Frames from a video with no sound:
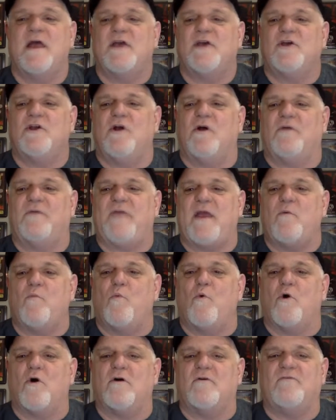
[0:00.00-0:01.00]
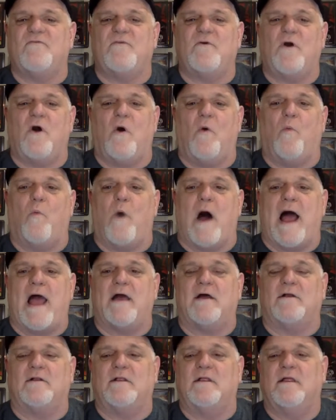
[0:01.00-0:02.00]
They were for a
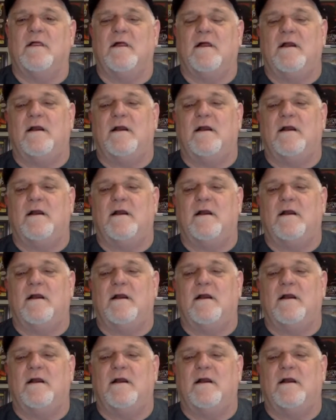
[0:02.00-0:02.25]
while.